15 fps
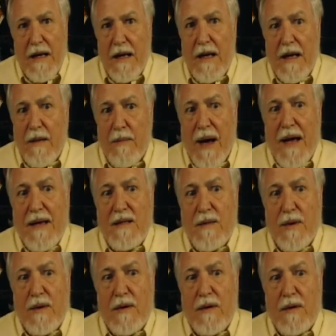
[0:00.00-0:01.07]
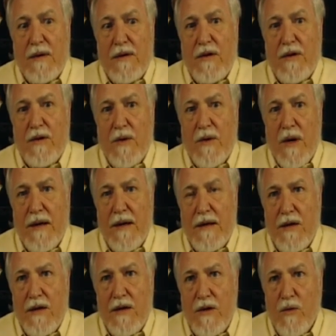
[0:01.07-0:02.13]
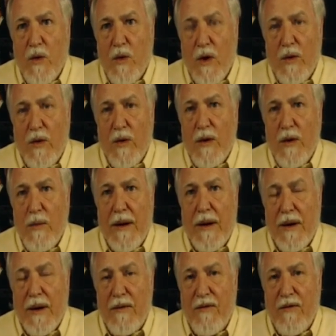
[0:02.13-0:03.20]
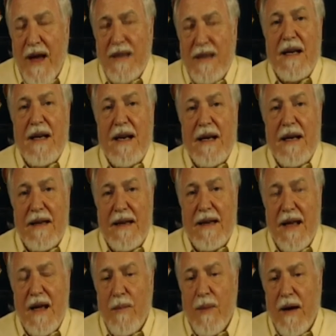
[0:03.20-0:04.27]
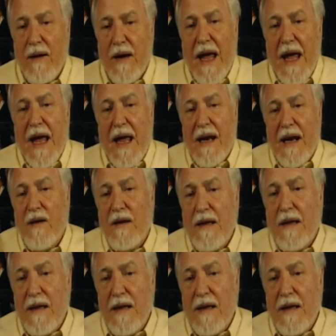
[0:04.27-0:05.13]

impossible to work with, but fascinating to think about. Now, let